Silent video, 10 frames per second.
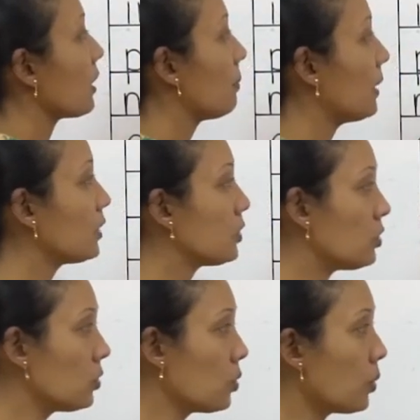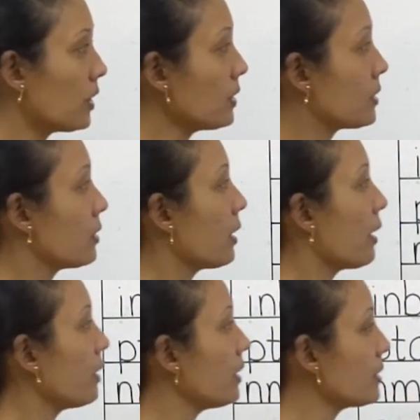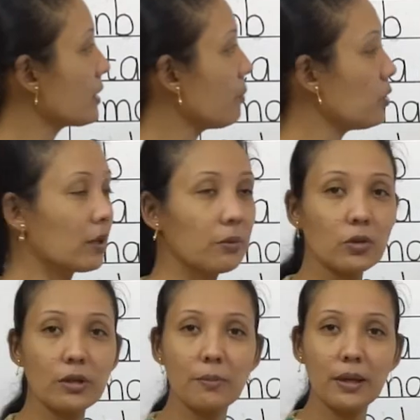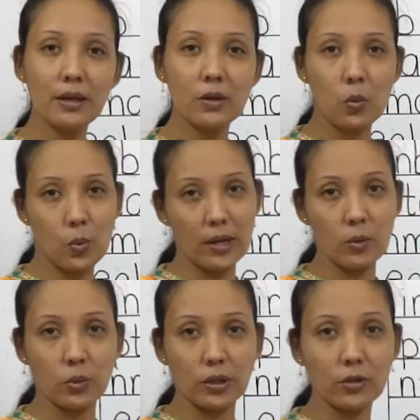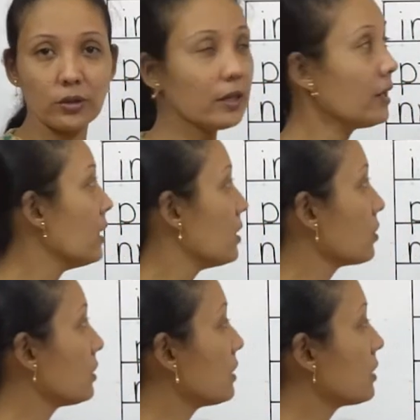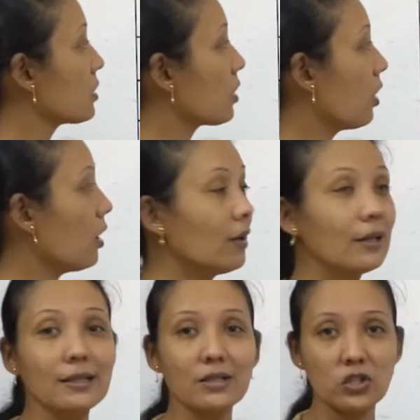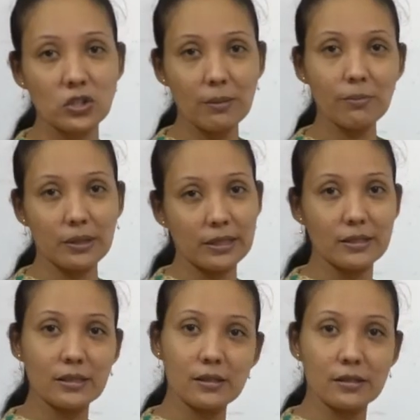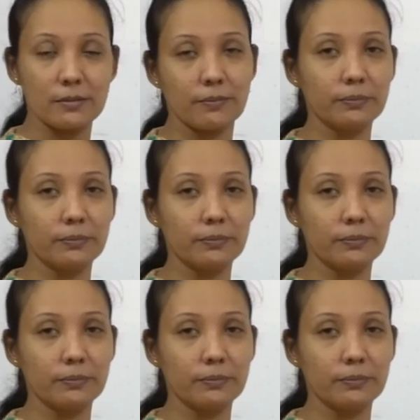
can make two words, in some you can only make one word. Okay, so this is called jumbled letters.